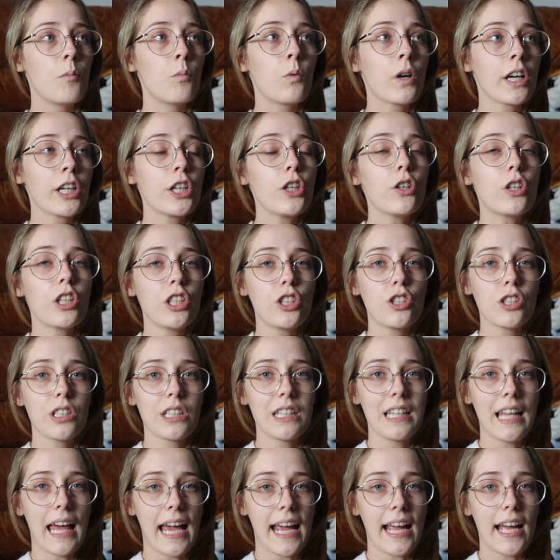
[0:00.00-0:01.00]
where you could
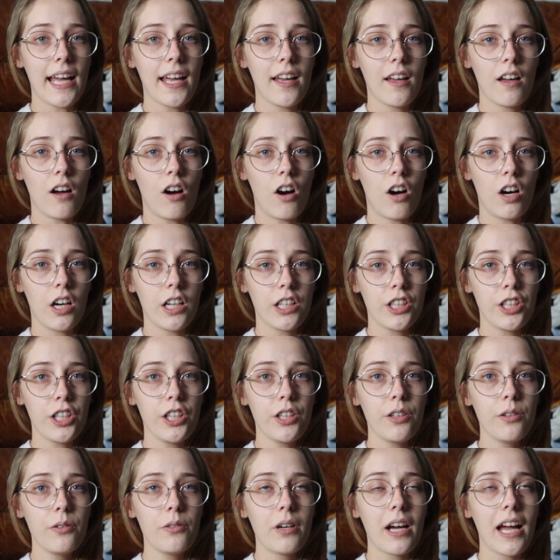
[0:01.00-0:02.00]
just lay it on
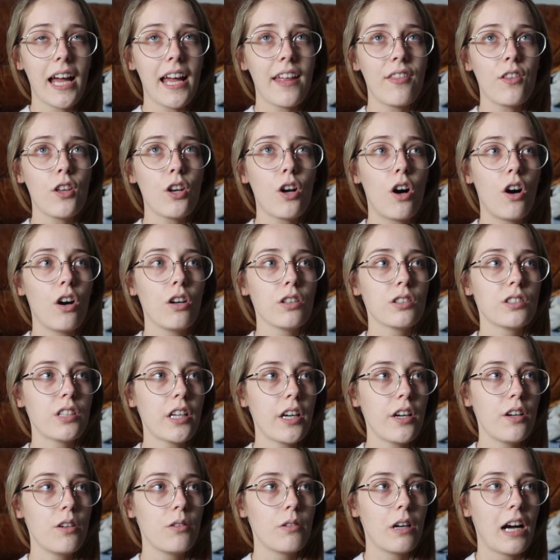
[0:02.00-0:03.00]
you. And then
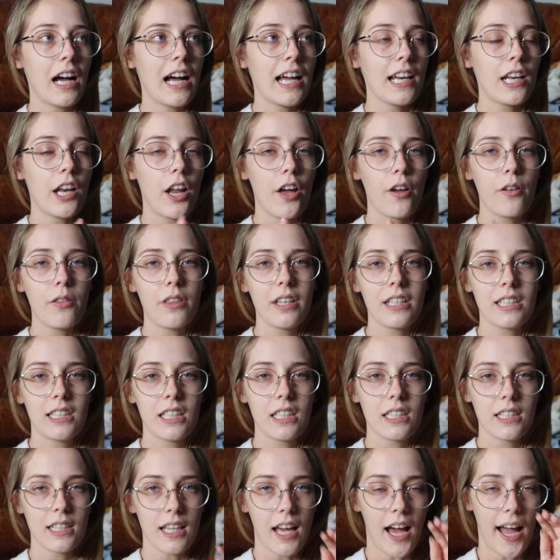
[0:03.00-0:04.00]
also, I know this
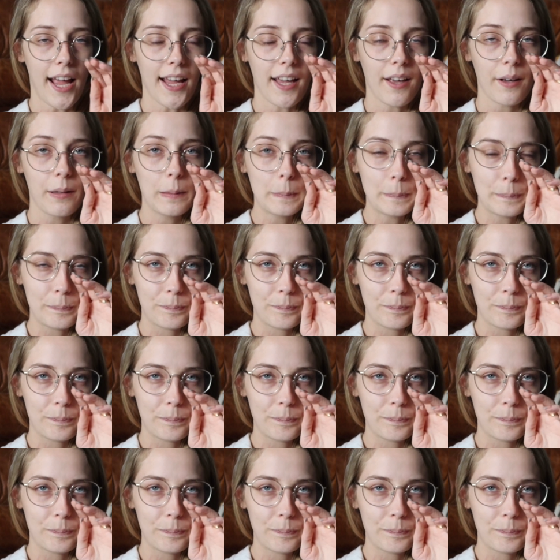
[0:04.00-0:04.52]
is like